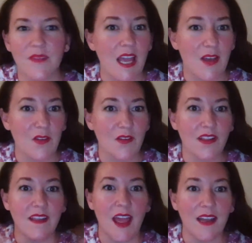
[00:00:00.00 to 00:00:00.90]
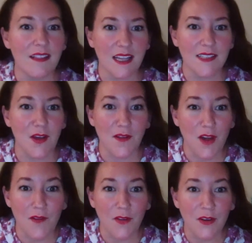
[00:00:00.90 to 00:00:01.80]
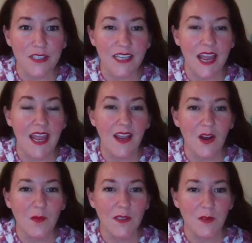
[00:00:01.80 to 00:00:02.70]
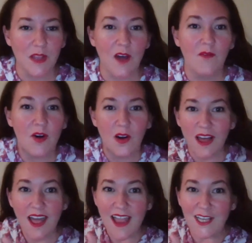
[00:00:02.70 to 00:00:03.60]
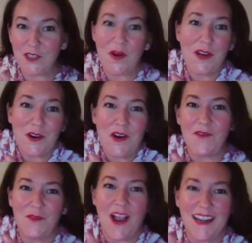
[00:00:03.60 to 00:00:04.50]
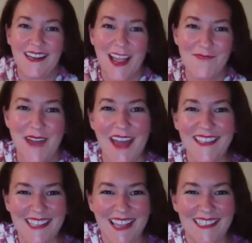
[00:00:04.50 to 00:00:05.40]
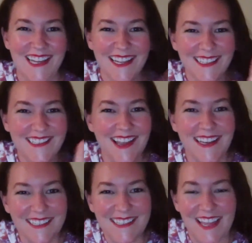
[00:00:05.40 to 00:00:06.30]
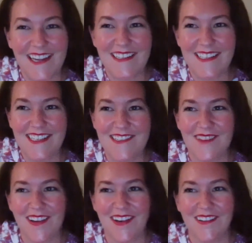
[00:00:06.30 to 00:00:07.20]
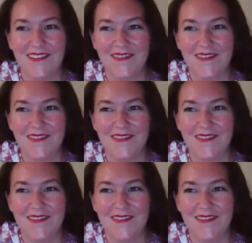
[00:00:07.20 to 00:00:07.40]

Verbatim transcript: other than that, that's all I've got for you today. Hope this was helpful. Enjoy your Friday night math session. Talk to you later. See you tomorrow.